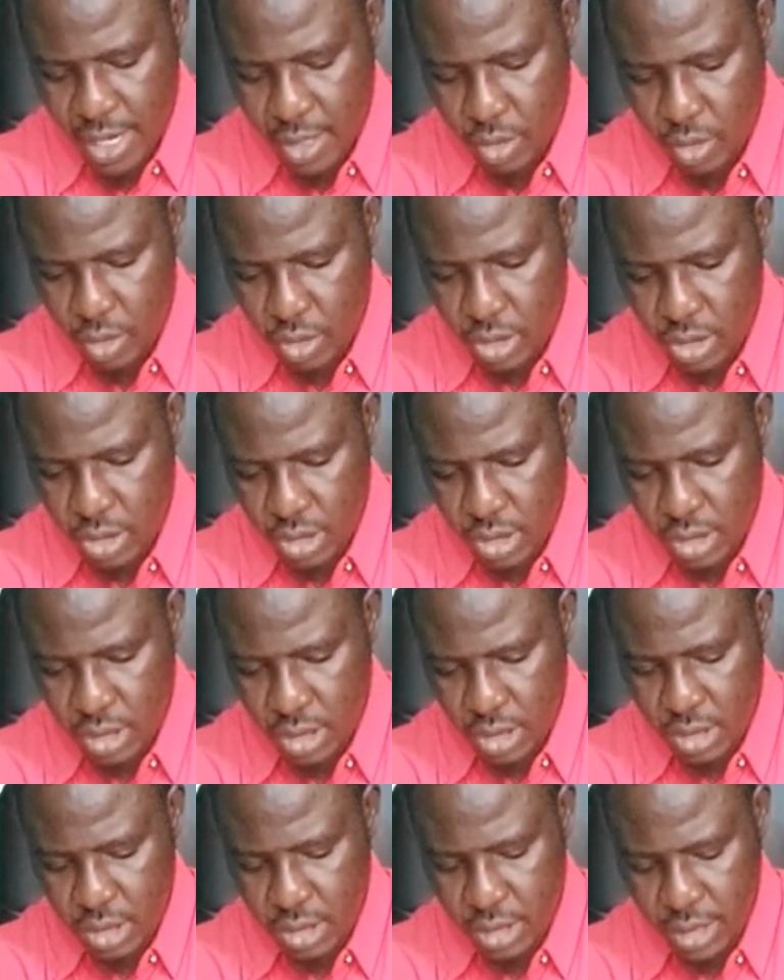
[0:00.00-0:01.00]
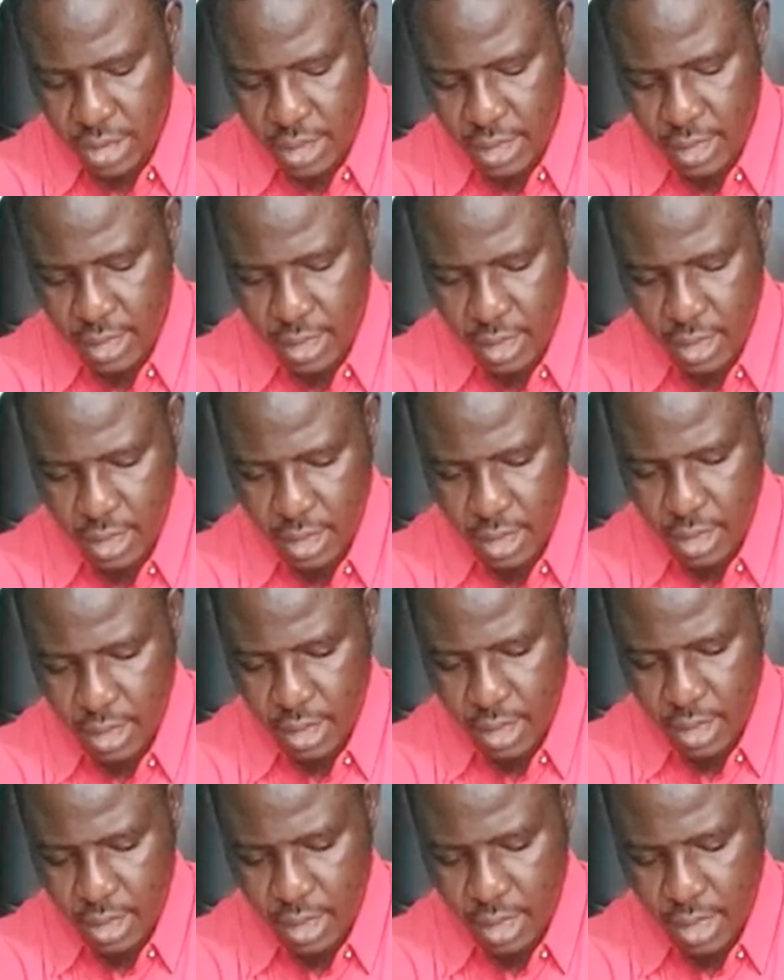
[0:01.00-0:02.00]
minus 16
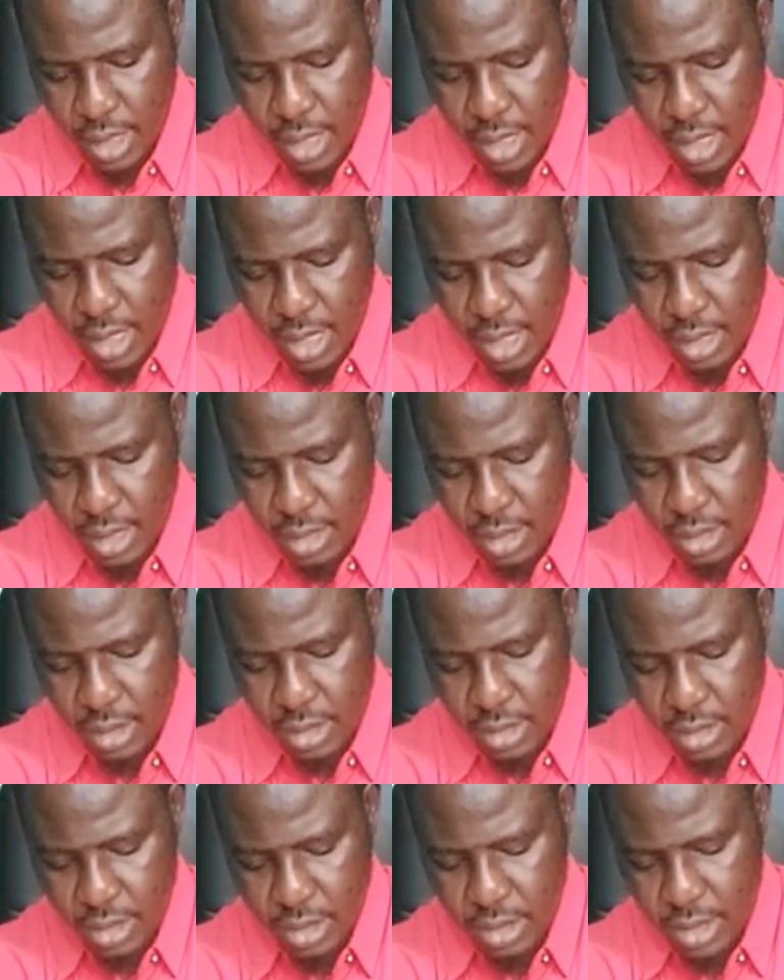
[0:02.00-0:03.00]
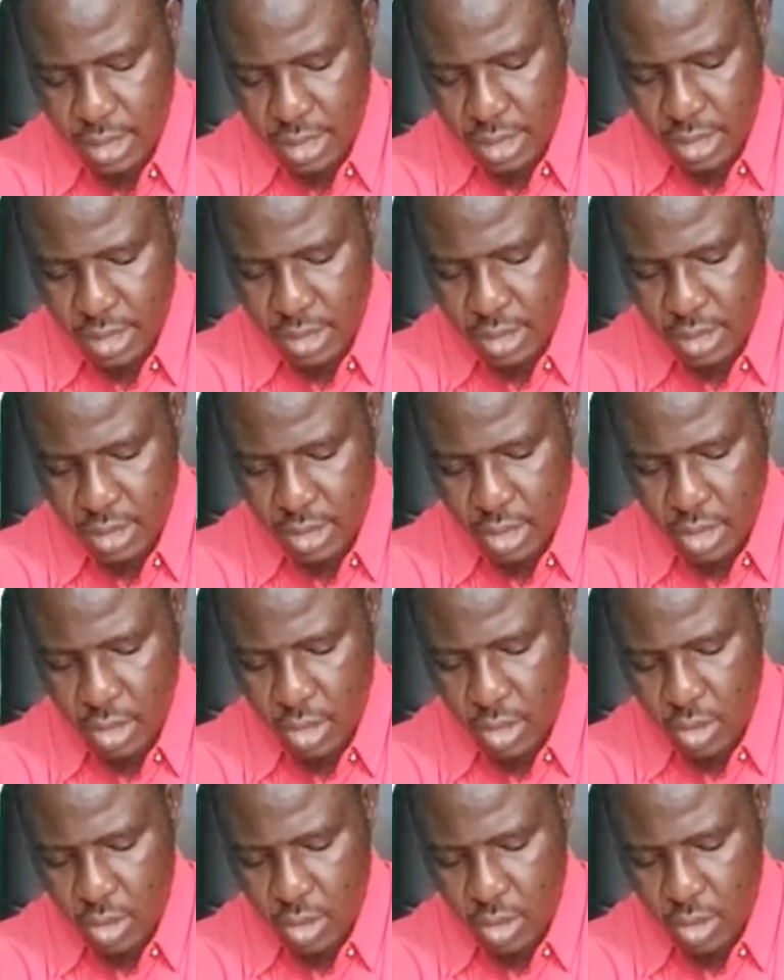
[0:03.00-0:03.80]
and 6.